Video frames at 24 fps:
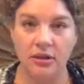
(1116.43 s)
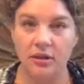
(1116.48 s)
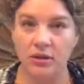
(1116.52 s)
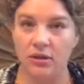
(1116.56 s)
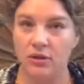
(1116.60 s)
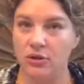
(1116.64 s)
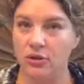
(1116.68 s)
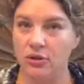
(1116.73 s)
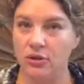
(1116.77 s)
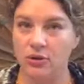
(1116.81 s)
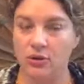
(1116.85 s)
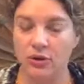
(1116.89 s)

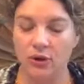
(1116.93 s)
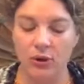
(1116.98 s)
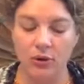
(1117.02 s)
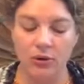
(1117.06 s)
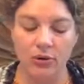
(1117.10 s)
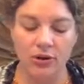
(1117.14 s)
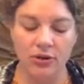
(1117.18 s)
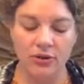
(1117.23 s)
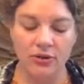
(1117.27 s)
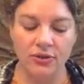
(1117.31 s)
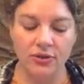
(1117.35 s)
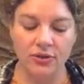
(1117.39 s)
No
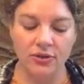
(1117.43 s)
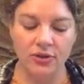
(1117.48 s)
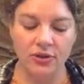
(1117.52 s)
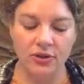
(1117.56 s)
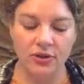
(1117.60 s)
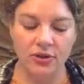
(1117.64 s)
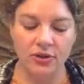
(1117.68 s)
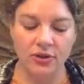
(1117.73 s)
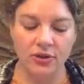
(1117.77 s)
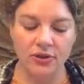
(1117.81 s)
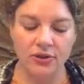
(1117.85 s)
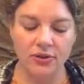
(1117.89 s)

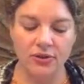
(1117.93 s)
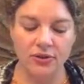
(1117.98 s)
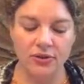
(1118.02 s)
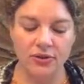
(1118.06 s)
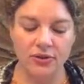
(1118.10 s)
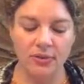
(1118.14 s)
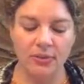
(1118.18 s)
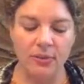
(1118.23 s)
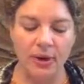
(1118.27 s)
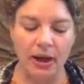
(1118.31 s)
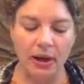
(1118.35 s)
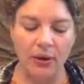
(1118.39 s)
concerns
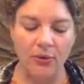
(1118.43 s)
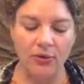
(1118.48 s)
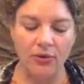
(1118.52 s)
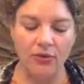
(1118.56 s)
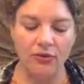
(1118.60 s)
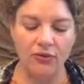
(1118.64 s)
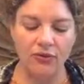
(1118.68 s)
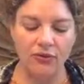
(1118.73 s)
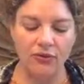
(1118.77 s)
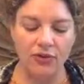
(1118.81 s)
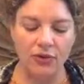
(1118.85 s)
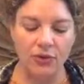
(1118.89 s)
about the
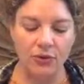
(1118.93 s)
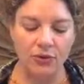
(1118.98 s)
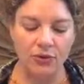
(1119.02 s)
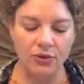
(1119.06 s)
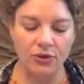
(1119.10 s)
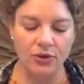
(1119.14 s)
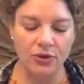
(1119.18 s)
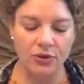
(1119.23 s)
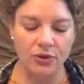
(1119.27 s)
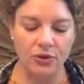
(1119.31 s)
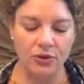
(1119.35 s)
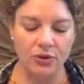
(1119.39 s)

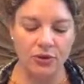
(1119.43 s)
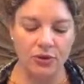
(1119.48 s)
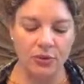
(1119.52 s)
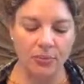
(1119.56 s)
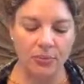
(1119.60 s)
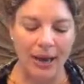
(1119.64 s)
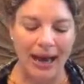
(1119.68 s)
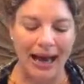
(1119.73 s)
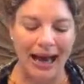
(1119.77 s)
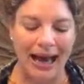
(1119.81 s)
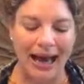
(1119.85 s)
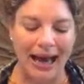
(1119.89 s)
future, the
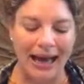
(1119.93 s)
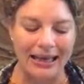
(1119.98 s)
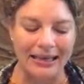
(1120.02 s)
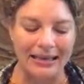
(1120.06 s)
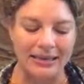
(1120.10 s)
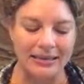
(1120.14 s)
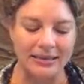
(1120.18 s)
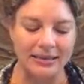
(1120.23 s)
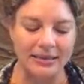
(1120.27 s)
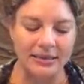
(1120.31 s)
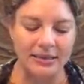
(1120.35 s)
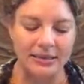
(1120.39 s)

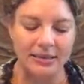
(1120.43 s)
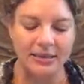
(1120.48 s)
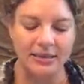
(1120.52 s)
past,